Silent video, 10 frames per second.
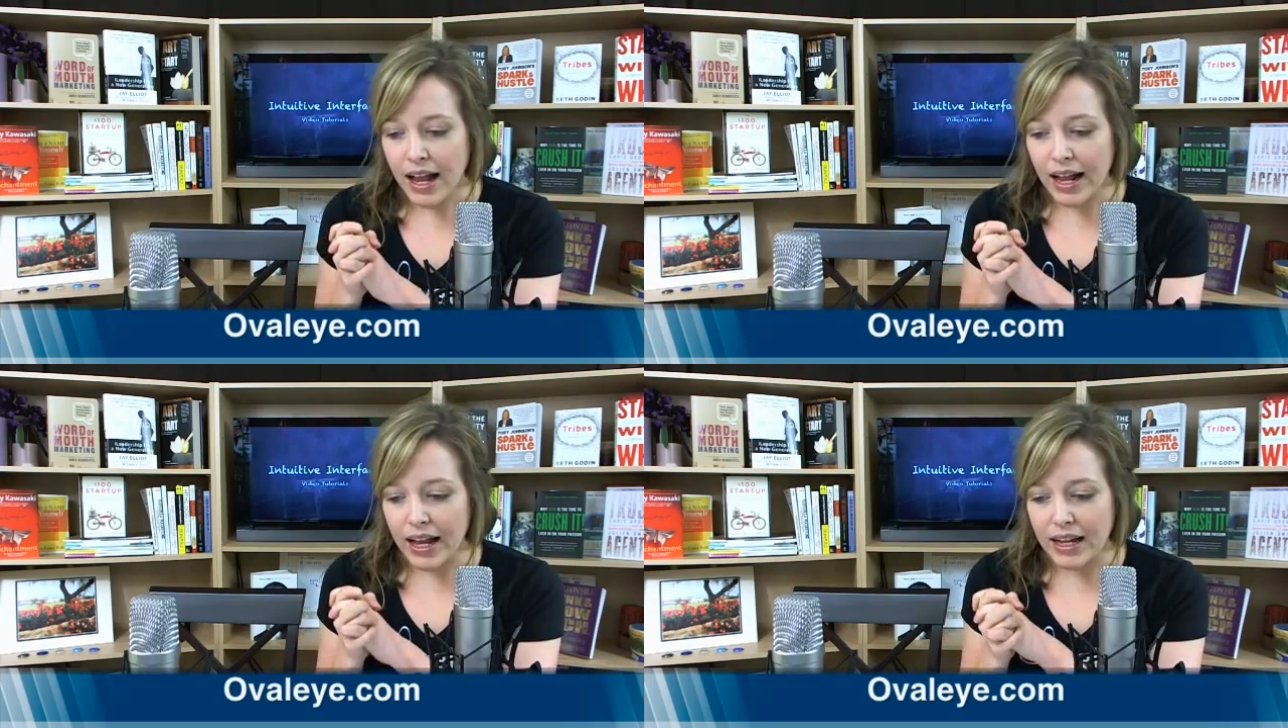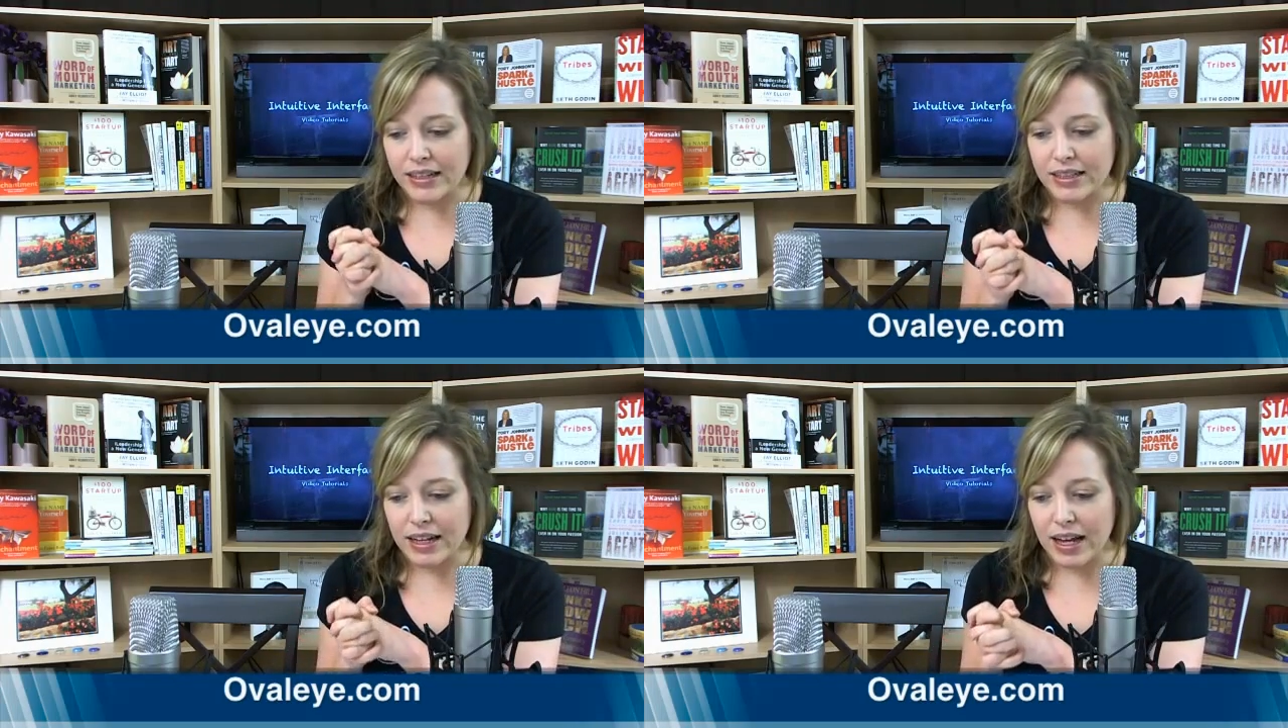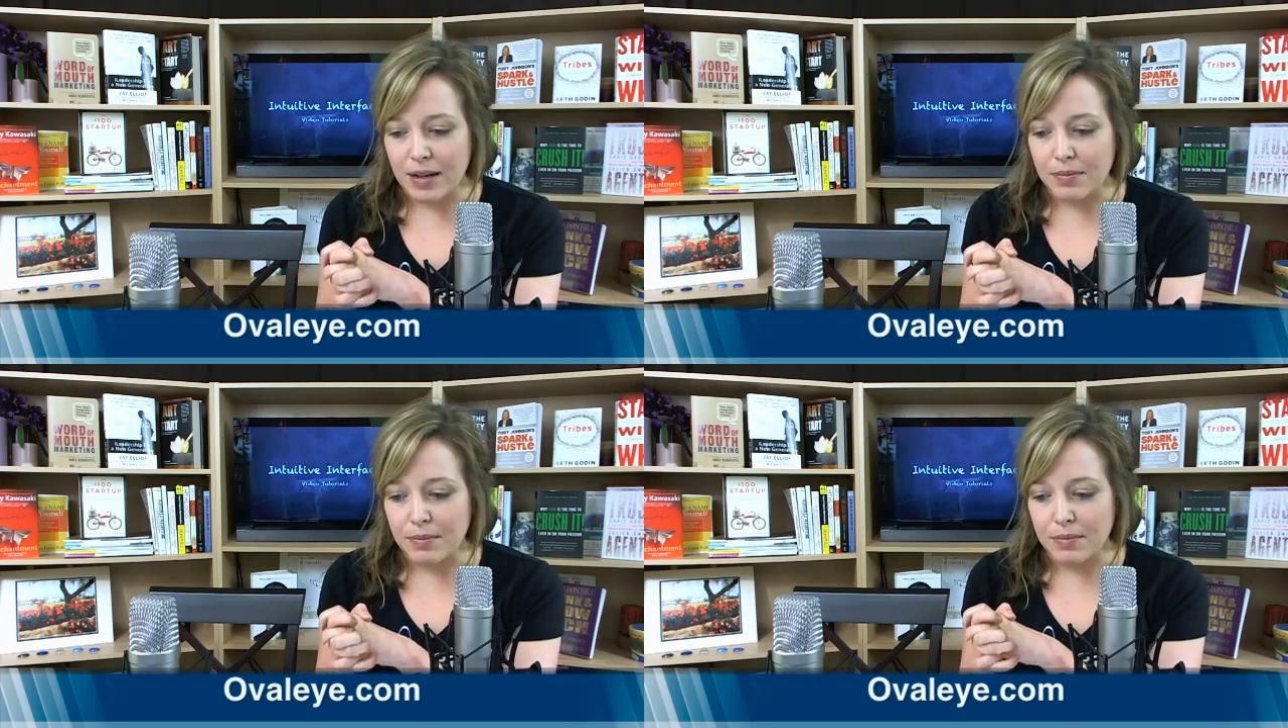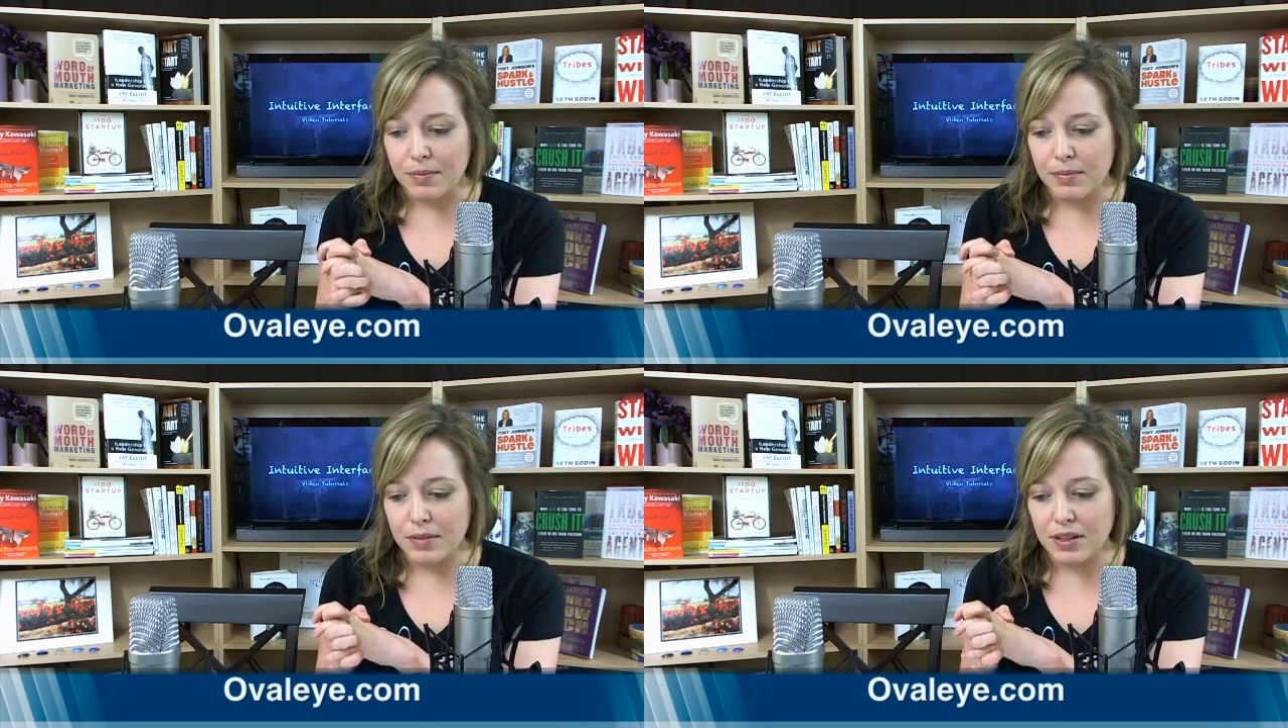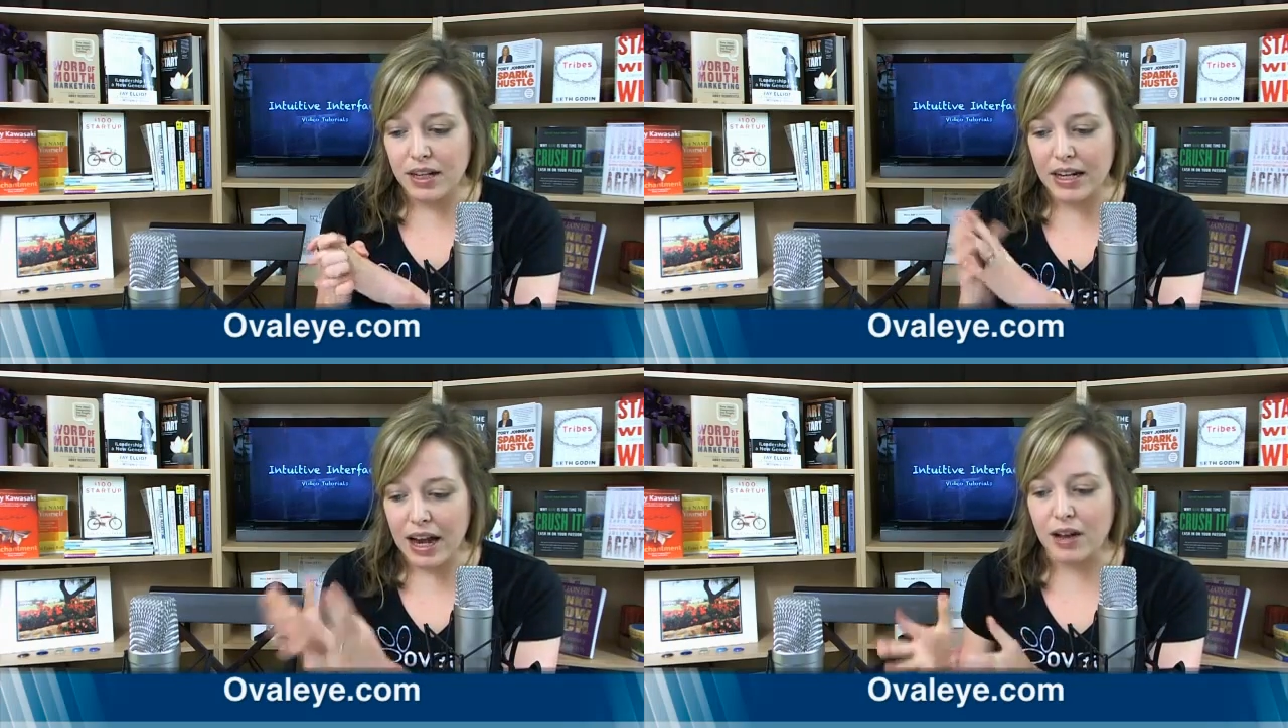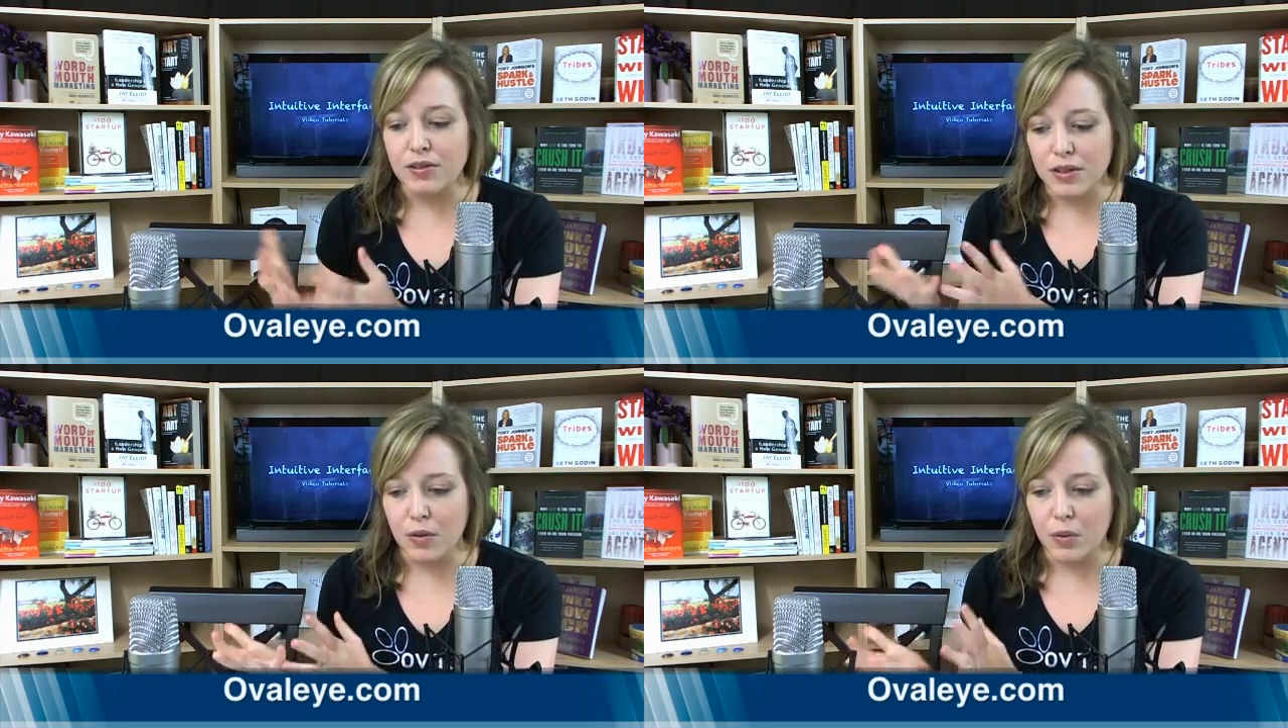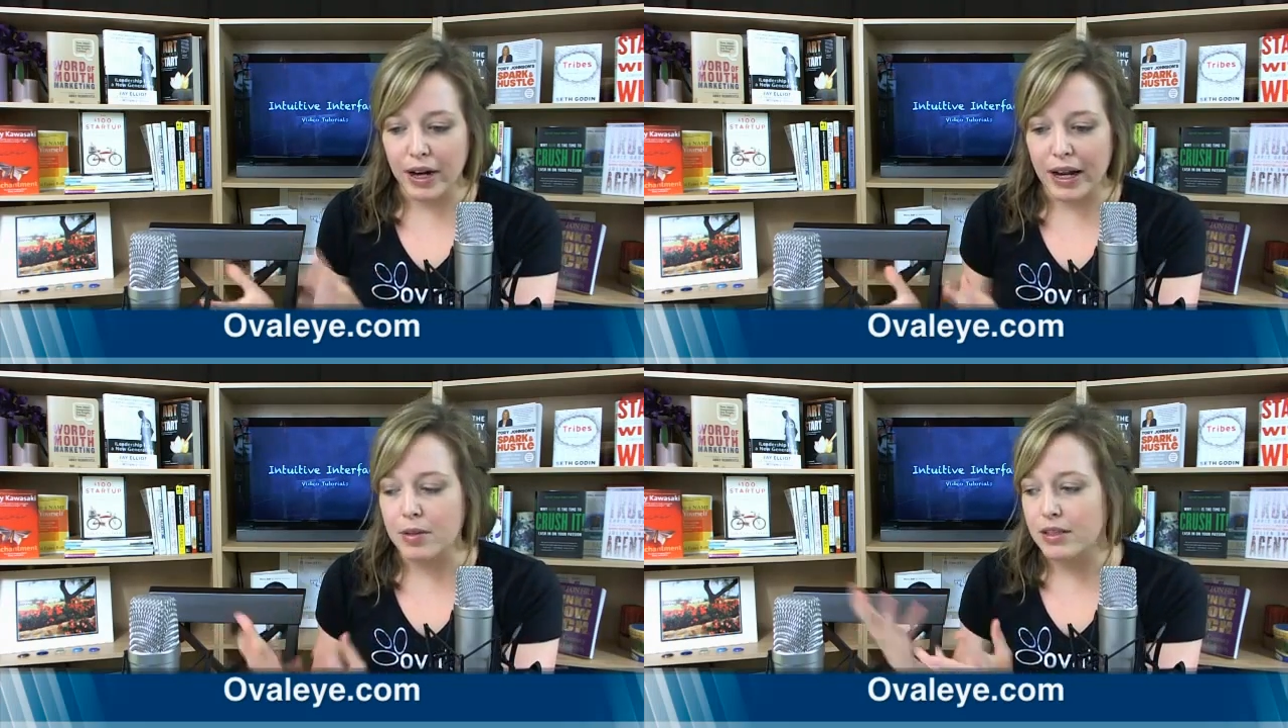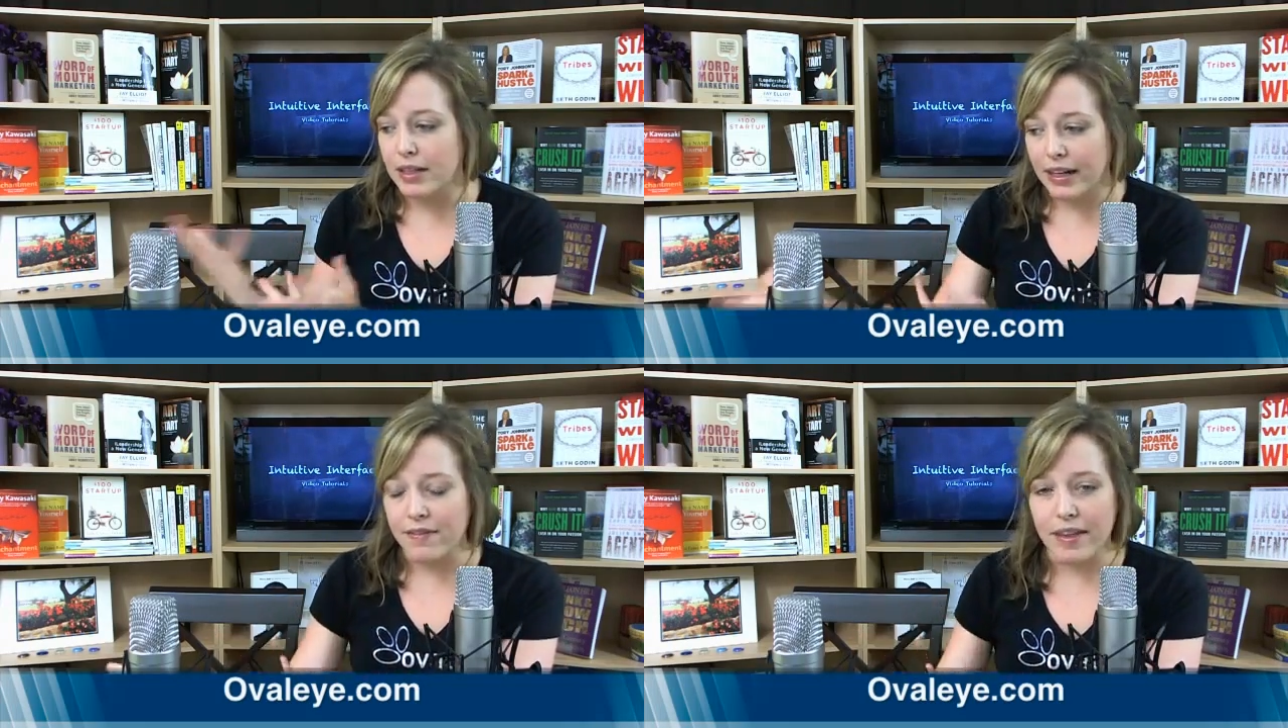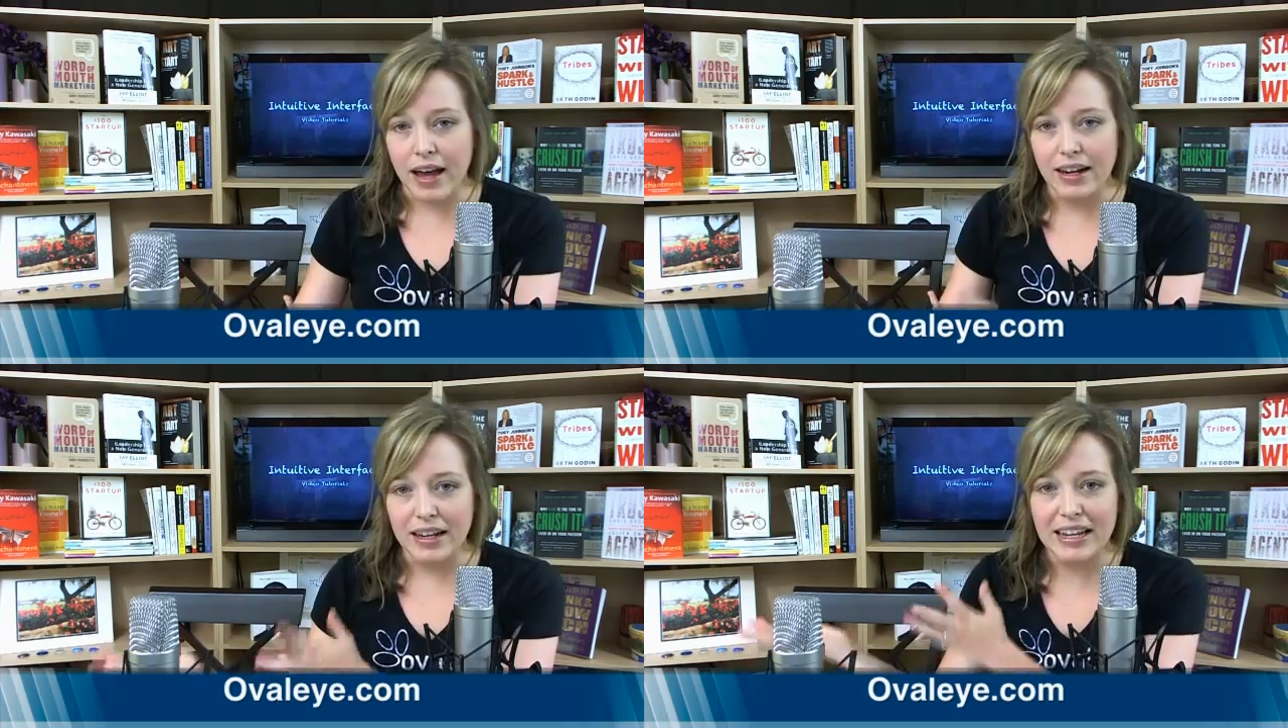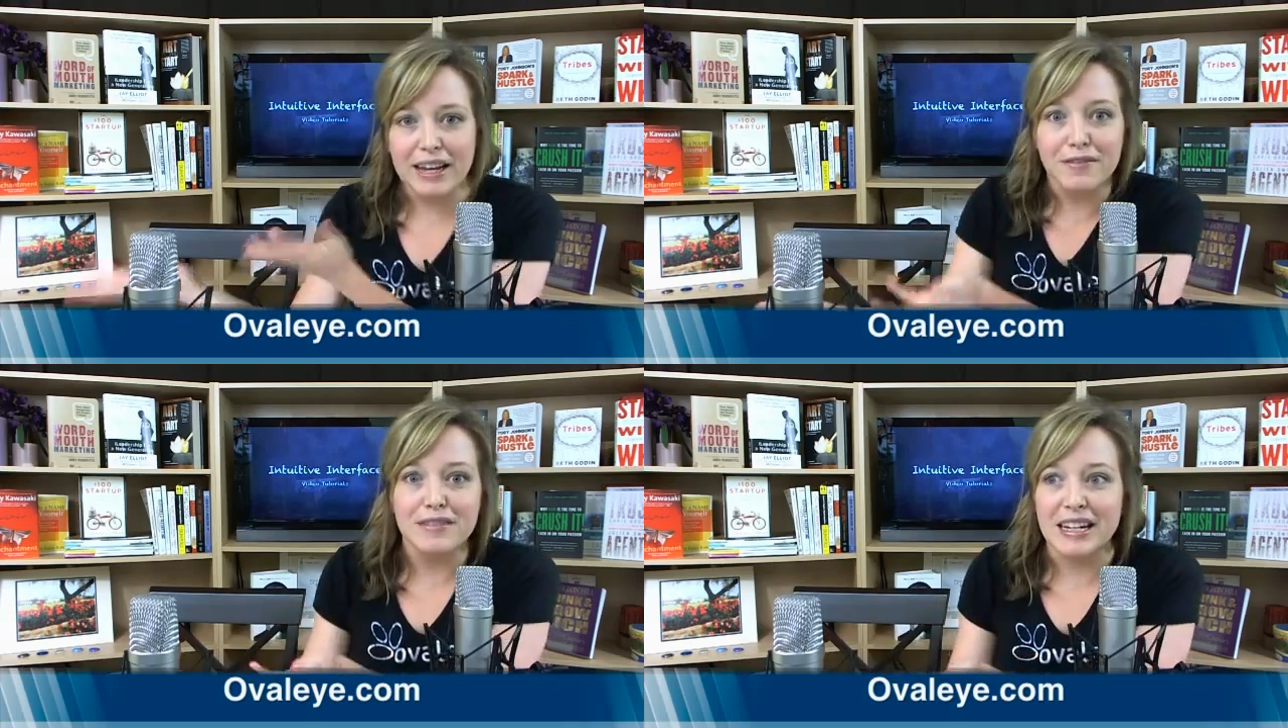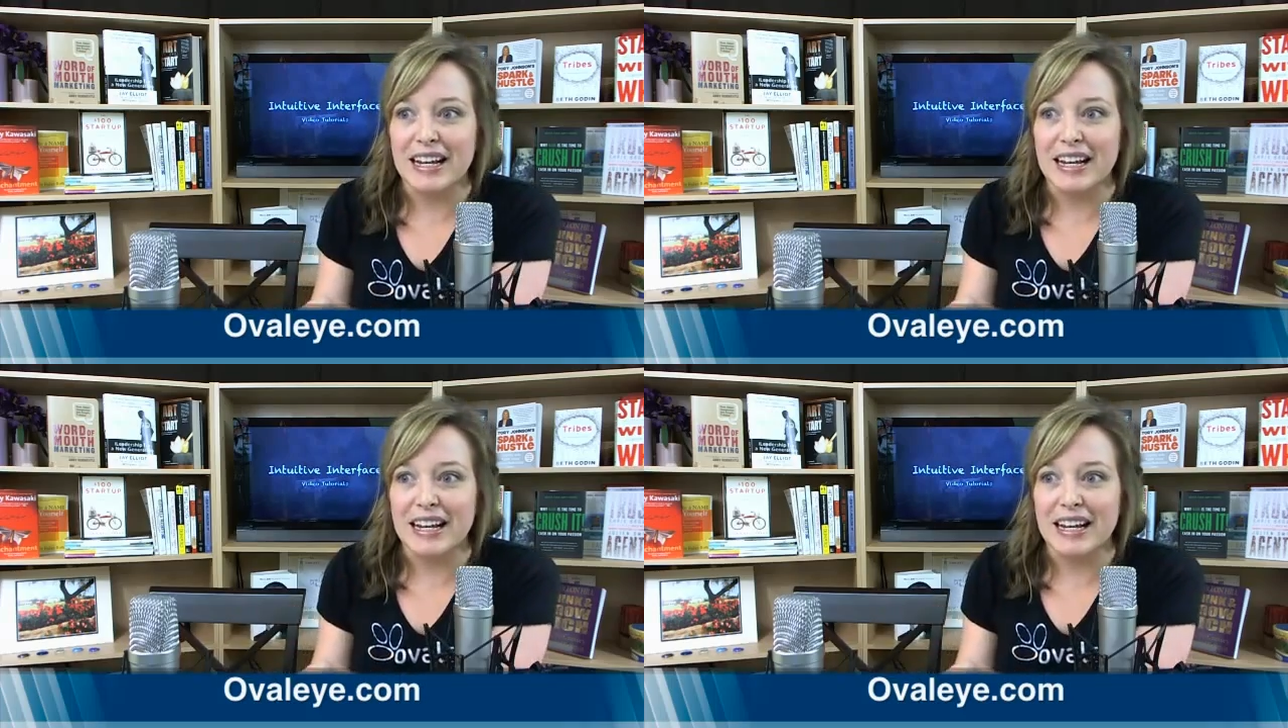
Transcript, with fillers: And um, and now so we're able to give that gift,